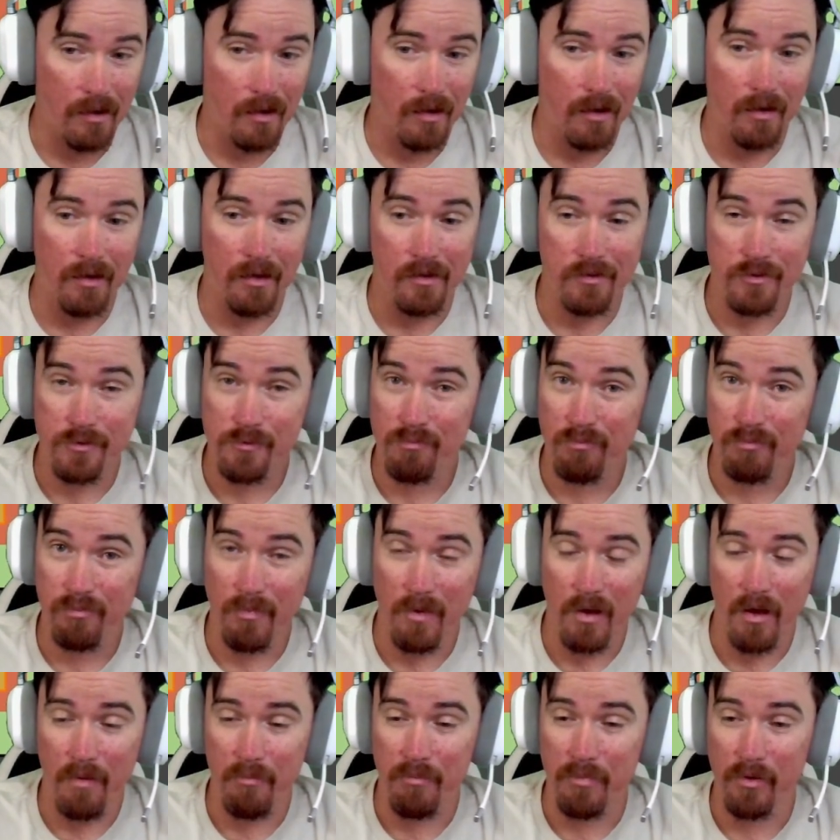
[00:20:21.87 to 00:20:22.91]
that's
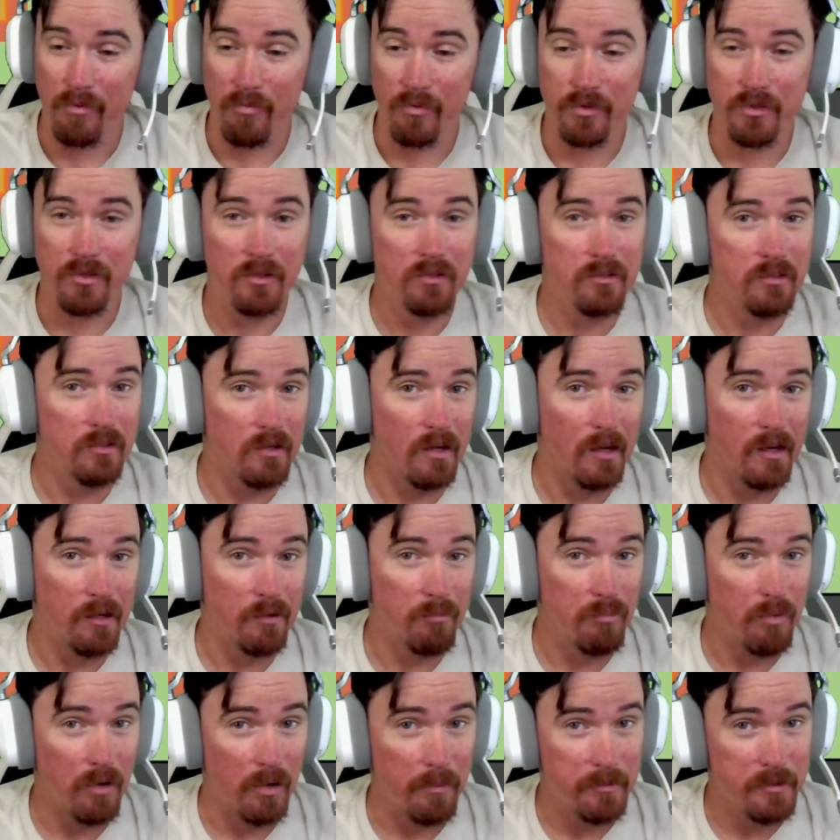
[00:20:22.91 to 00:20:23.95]
a bit redundant, I can
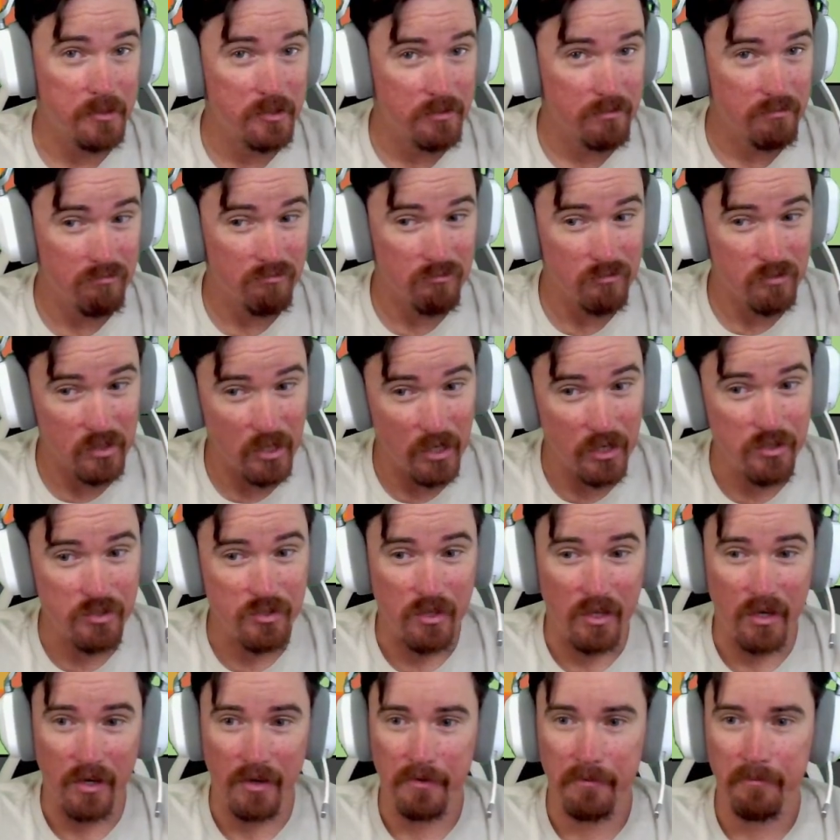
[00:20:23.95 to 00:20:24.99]
probably change
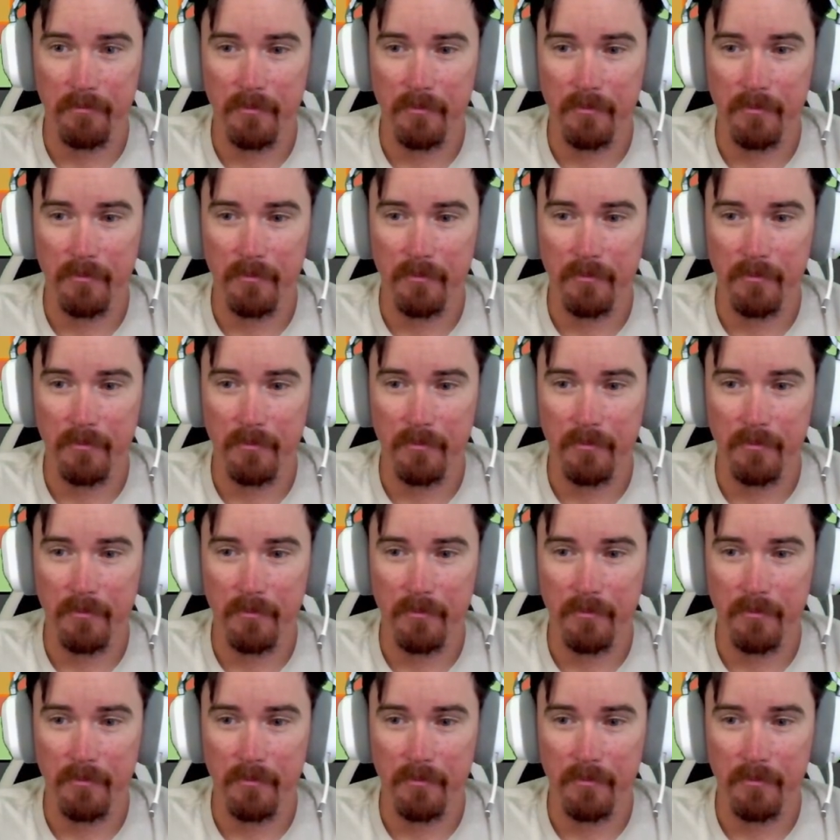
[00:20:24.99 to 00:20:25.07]
that.